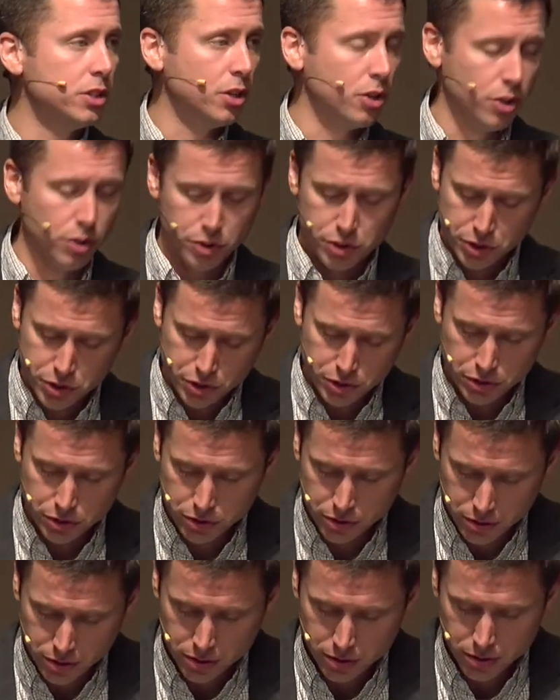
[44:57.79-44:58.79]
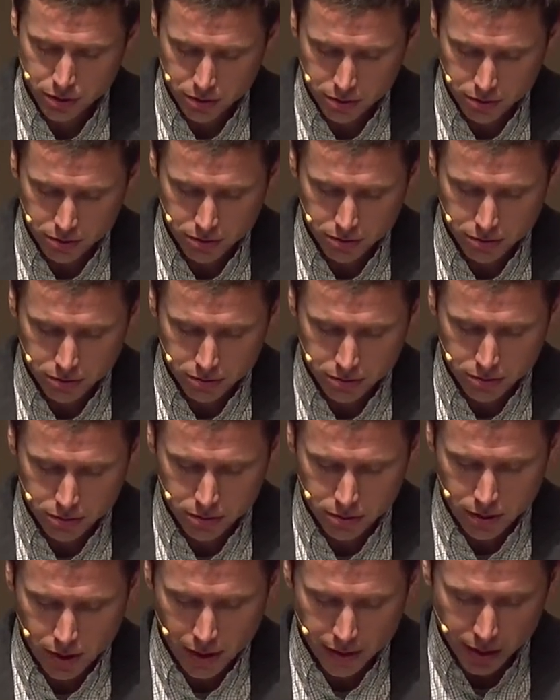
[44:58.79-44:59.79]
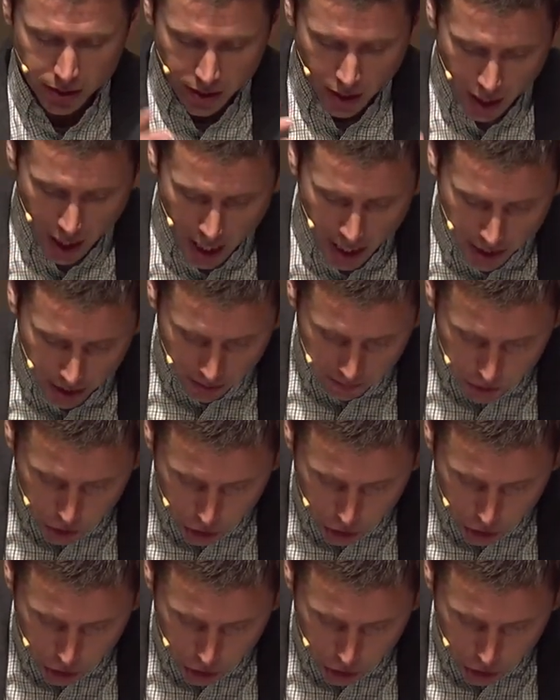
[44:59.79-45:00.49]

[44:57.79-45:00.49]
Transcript: curse. The God of